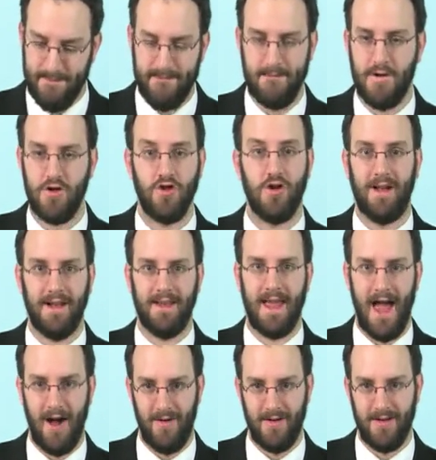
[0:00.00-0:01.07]
it shouldn't
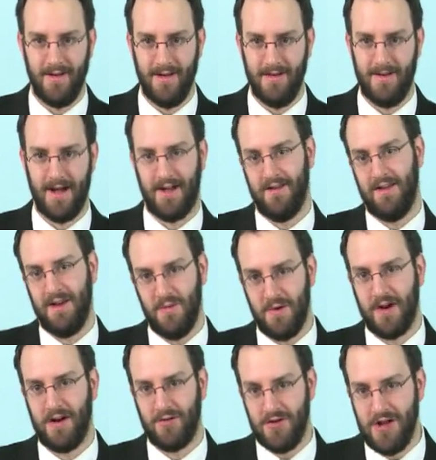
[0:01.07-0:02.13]
count. not going to say you
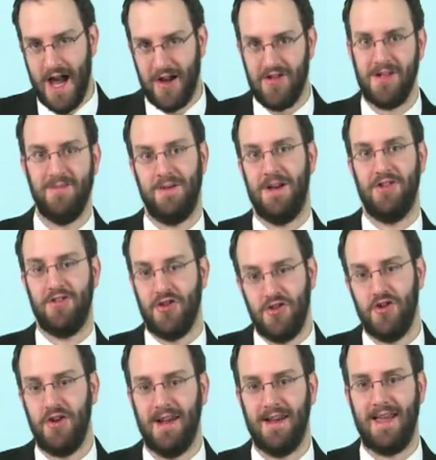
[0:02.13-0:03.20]
won't get a rejection, but it
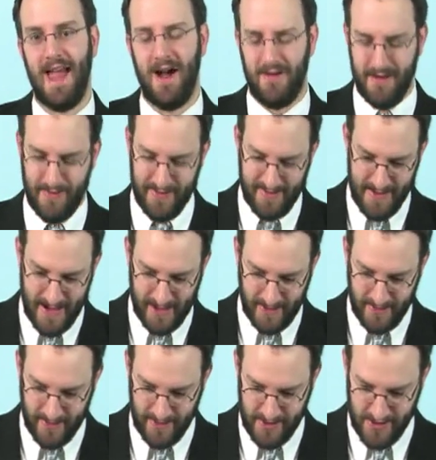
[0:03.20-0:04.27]
shouldn't count if it's not
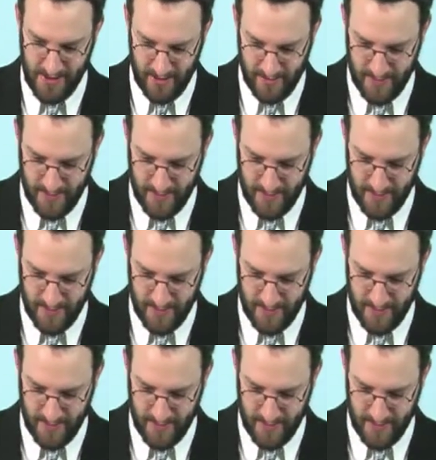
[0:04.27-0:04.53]
clearly shown.